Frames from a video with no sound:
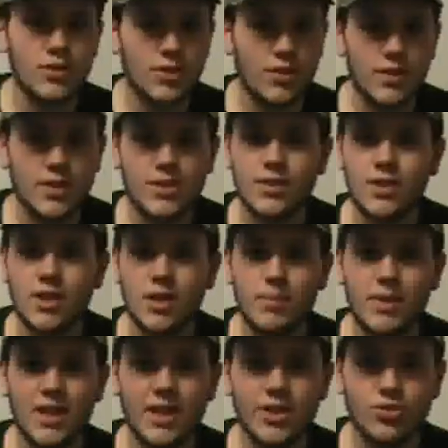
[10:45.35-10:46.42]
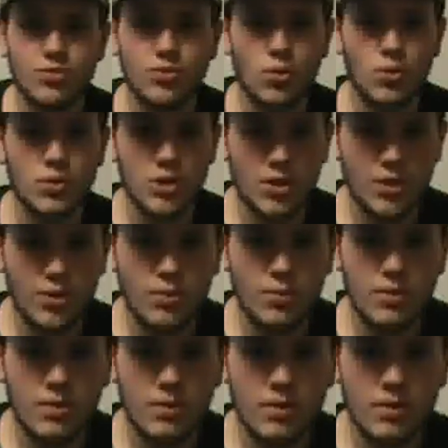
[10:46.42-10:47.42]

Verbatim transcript: So this is gonna be like Troll 2?